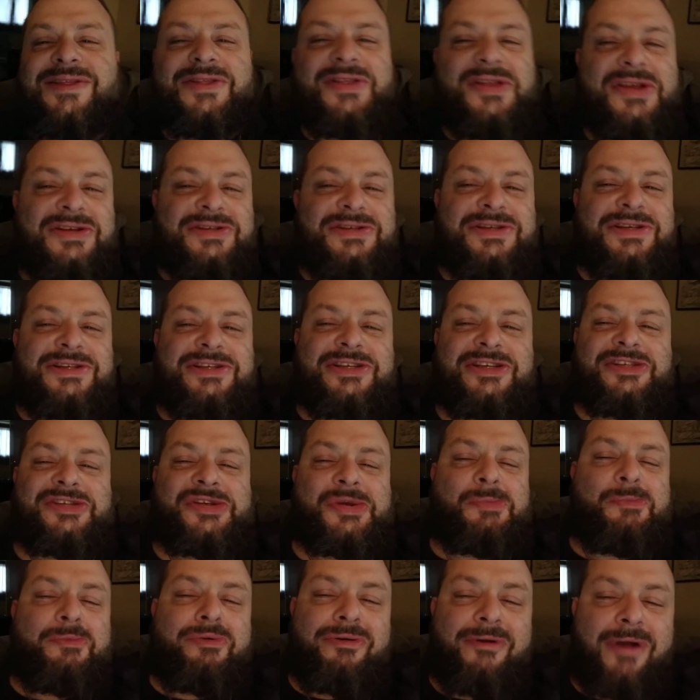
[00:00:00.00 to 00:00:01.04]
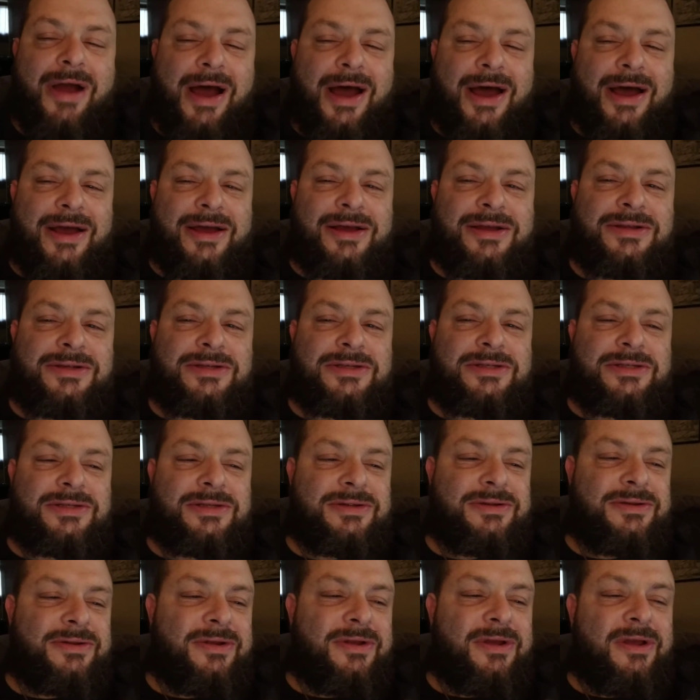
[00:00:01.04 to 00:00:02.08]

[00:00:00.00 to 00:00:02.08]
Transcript: This is a surprise